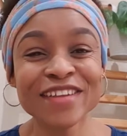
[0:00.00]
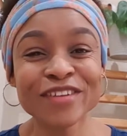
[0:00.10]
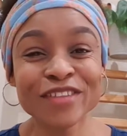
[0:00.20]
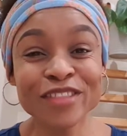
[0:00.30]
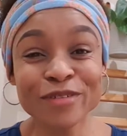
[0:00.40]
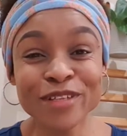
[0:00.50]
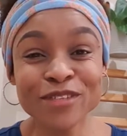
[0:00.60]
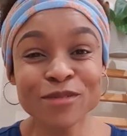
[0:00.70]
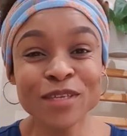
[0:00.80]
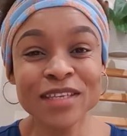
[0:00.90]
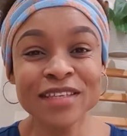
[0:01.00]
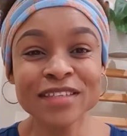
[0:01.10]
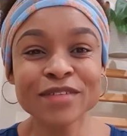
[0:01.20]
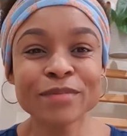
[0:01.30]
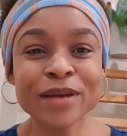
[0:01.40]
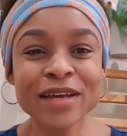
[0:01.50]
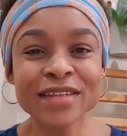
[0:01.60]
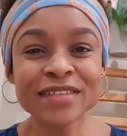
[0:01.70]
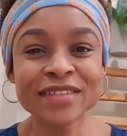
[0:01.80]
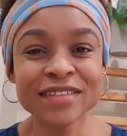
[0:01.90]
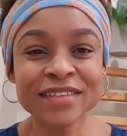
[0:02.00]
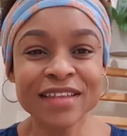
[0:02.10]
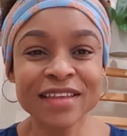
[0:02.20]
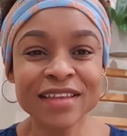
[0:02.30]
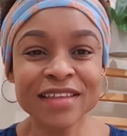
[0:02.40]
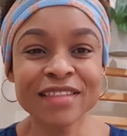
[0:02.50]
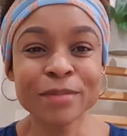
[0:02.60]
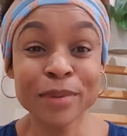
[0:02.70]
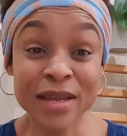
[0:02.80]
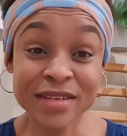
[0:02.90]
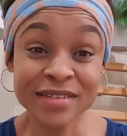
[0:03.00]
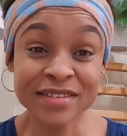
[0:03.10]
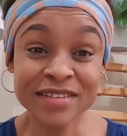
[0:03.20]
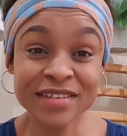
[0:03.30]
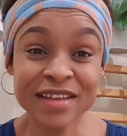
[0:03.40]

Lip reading: Not the ones we eat, but the plant.